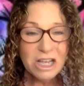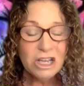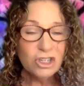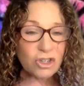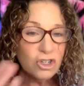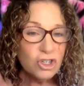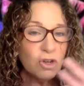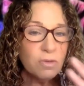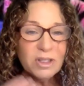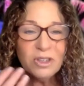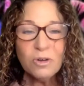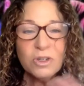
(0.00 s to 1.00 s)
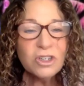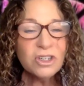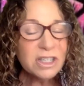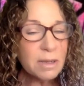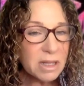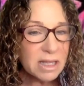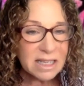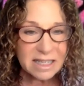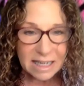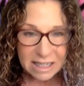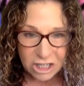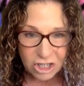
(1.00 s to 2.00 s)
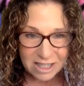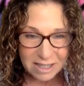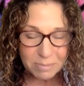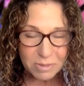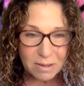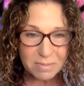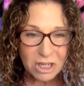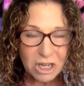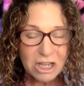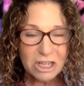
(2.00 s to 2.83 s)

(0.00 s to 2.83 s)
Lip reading: So those are some of the ascension symptoms.